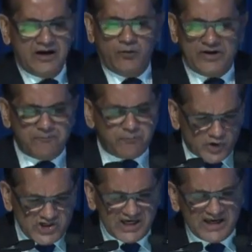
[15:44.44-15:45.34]
We are
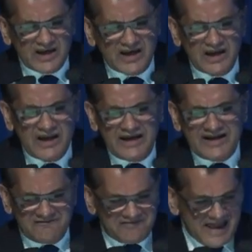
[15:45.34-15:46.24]
pushing
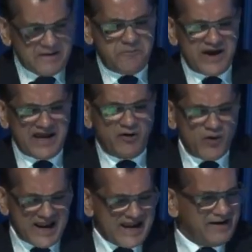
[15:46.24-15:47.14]
in a very big
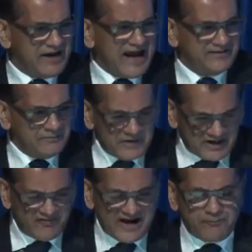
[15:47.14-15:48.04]
way at the
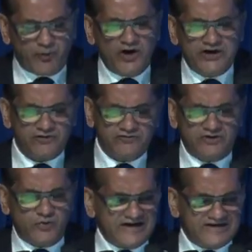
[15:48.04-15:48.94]
midway point of the
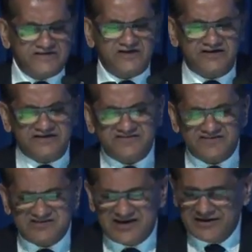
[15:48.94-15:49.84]
2030
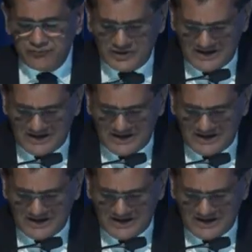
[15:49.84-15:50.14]
Sustainable